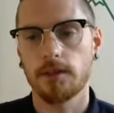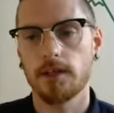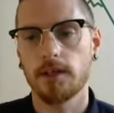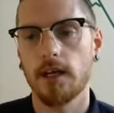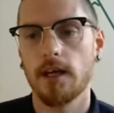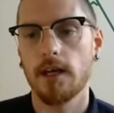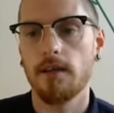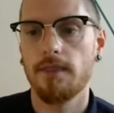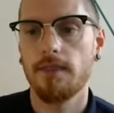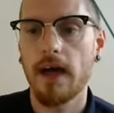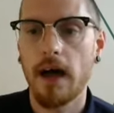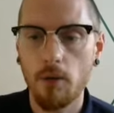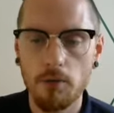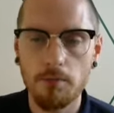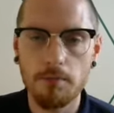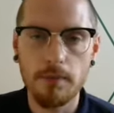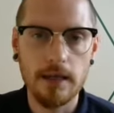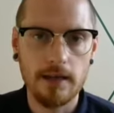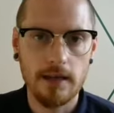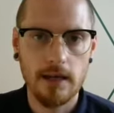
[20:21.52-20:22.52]
Okay, that
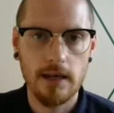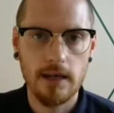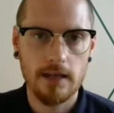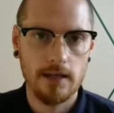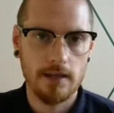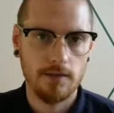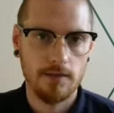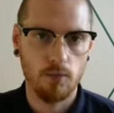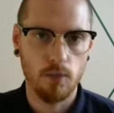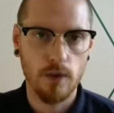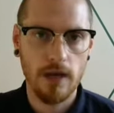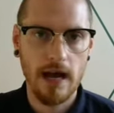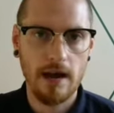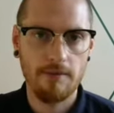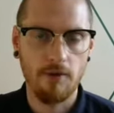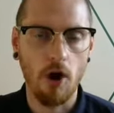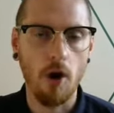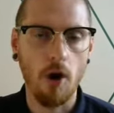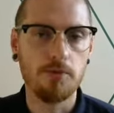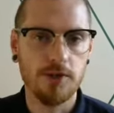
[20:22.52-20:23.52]
would mean we
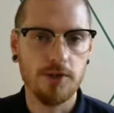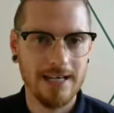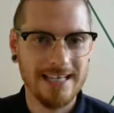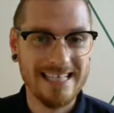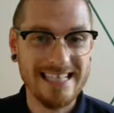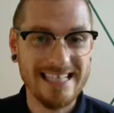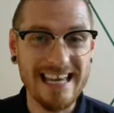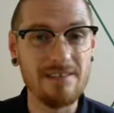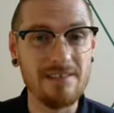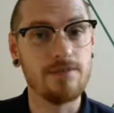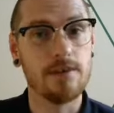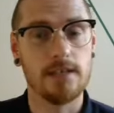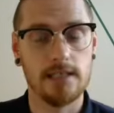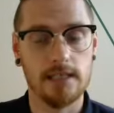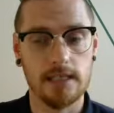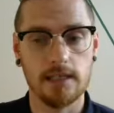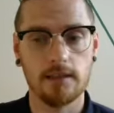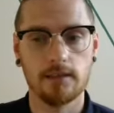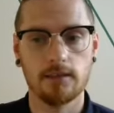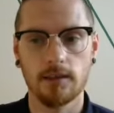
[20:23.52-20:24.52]
have
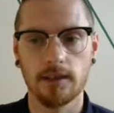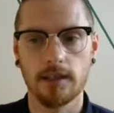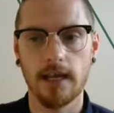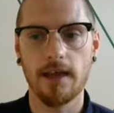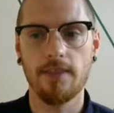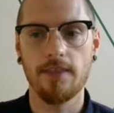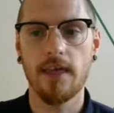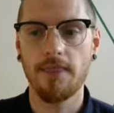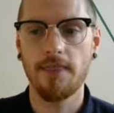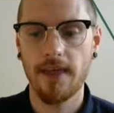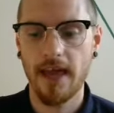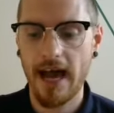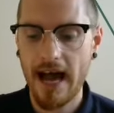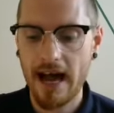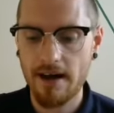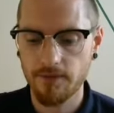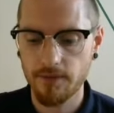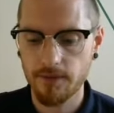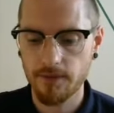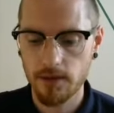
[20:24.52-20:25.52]
objectivity, okay, that they
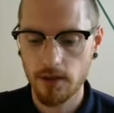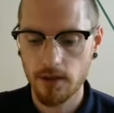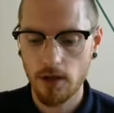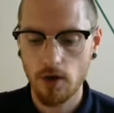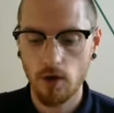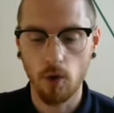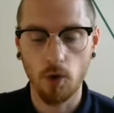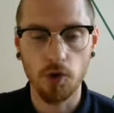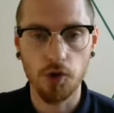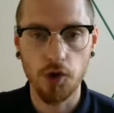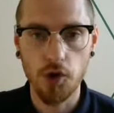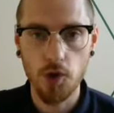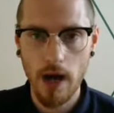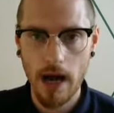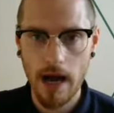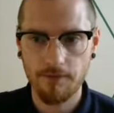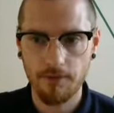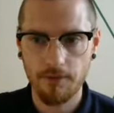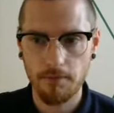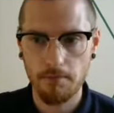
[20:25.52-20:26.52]
haven't, or you
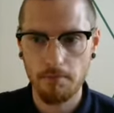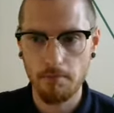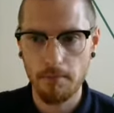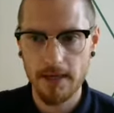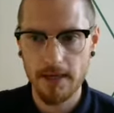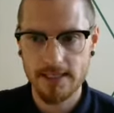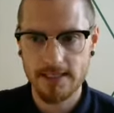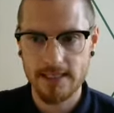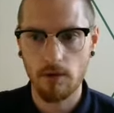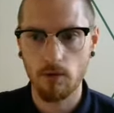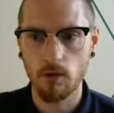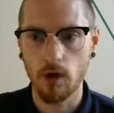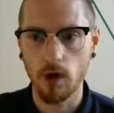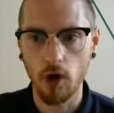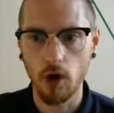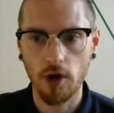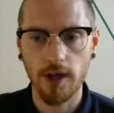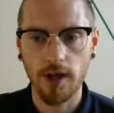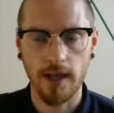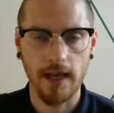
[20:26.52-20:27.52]
haven't missed out
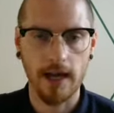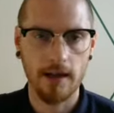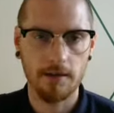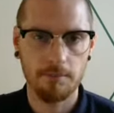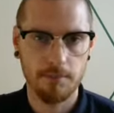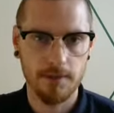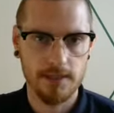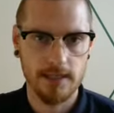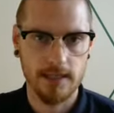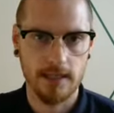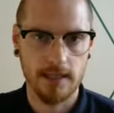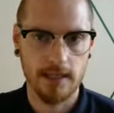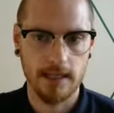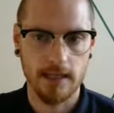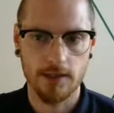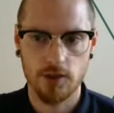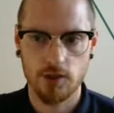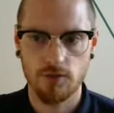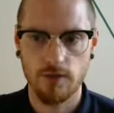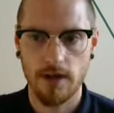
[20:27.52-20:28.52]
looking at
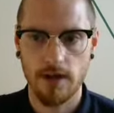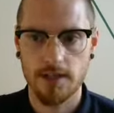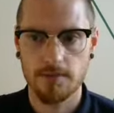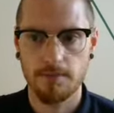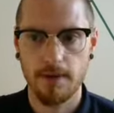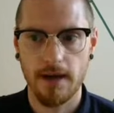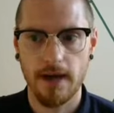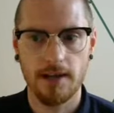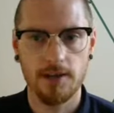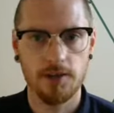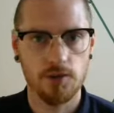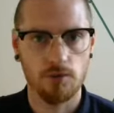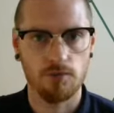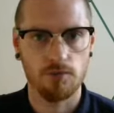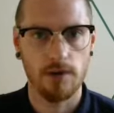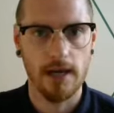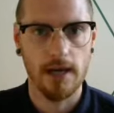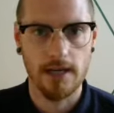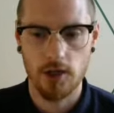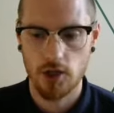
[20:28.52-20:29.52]
particular trends, patterns,
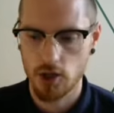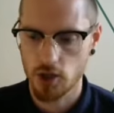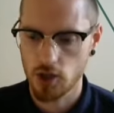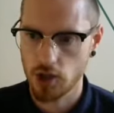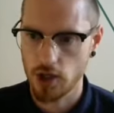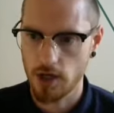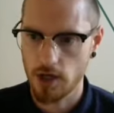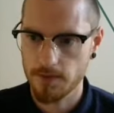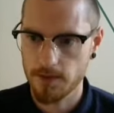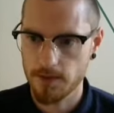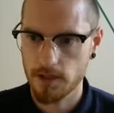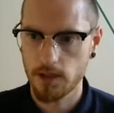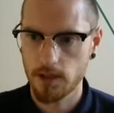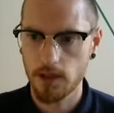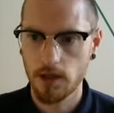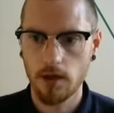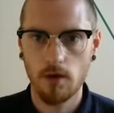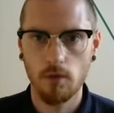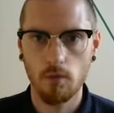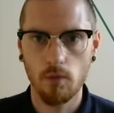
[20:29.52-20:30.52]
or relationships
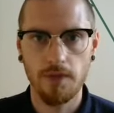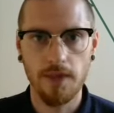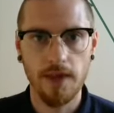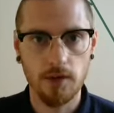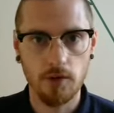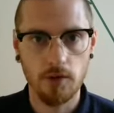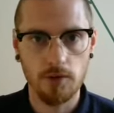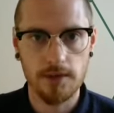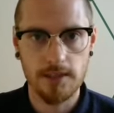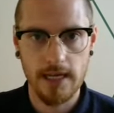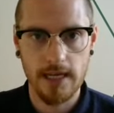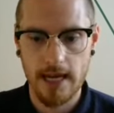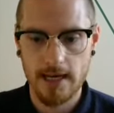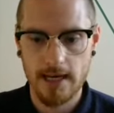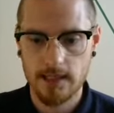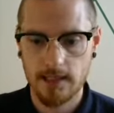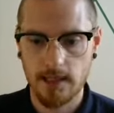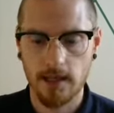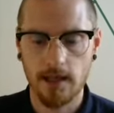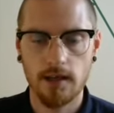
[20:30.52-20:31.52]
within your
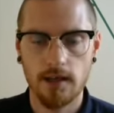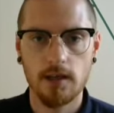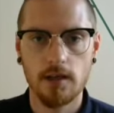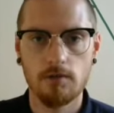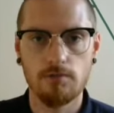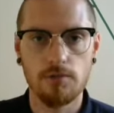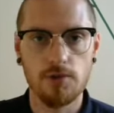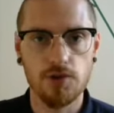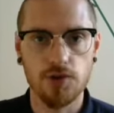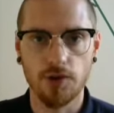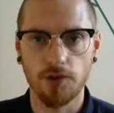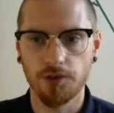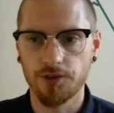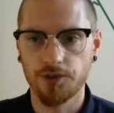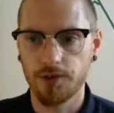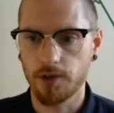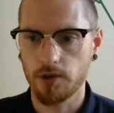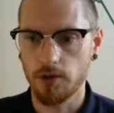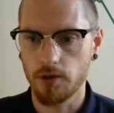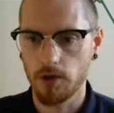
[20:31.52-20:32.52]
data,
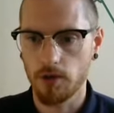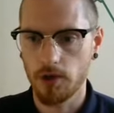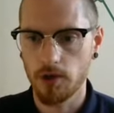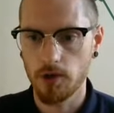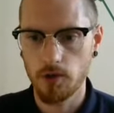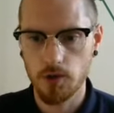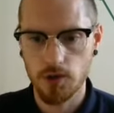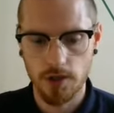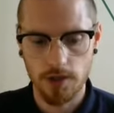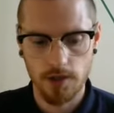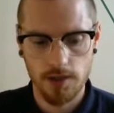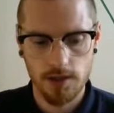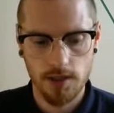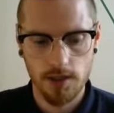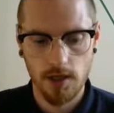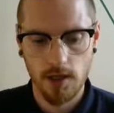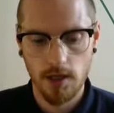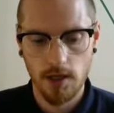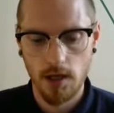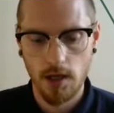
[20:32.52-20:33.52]
results, and conclusions.